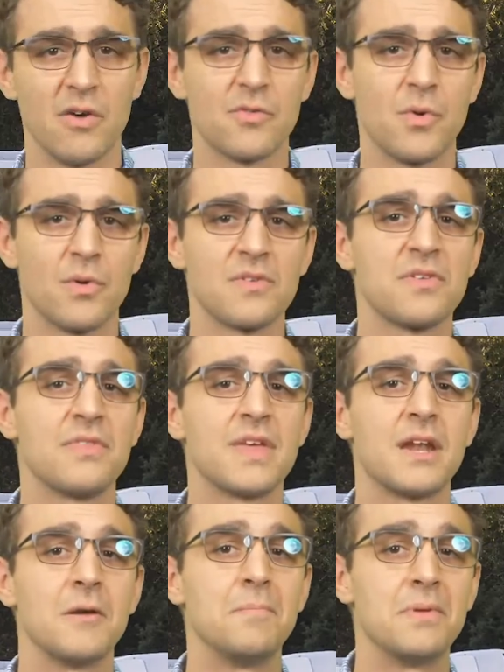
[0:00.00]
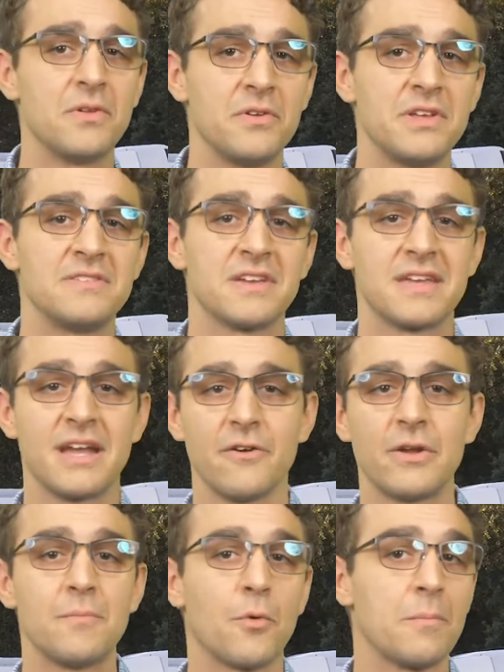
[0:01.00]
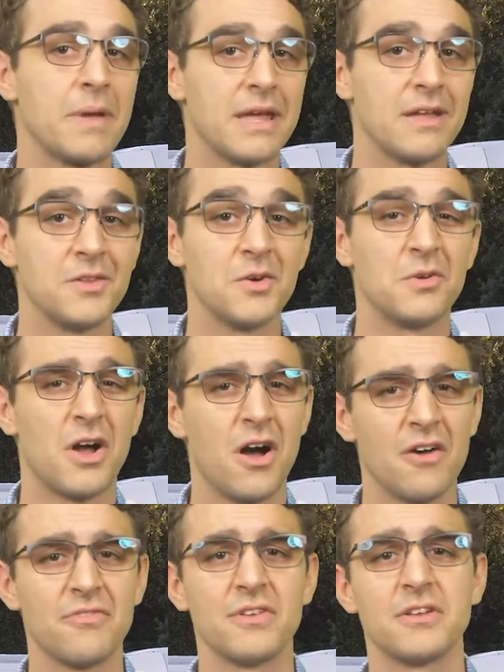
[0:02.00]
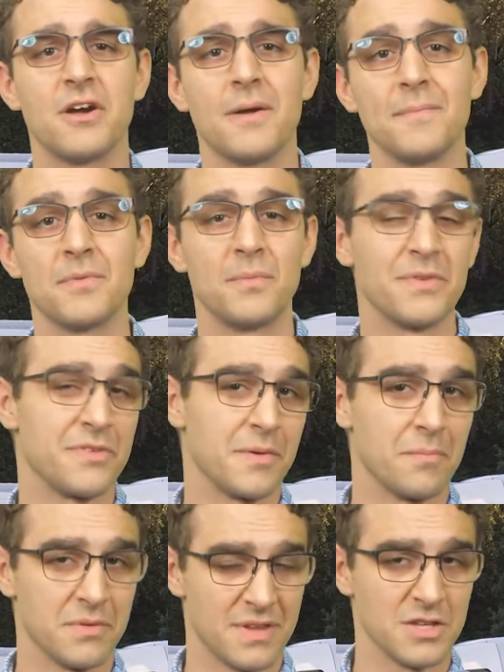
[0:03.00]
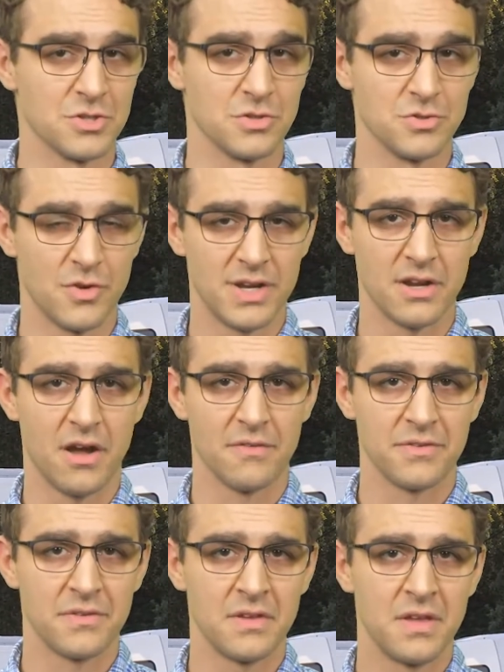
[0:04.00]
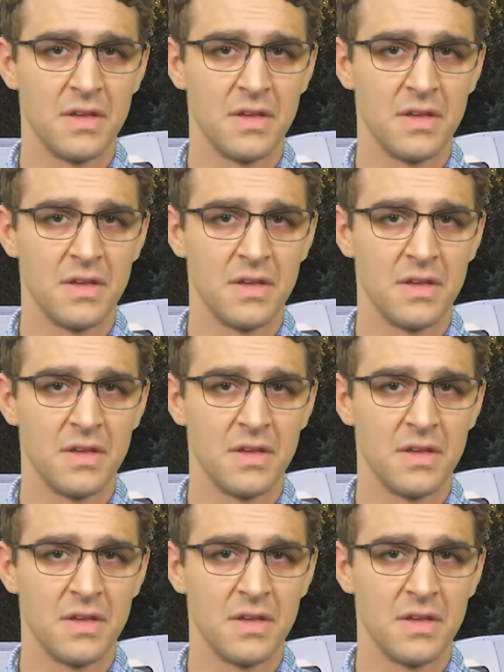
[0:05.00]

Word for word: Of course, that ability to carry more payload often comes with some potential trade-offs.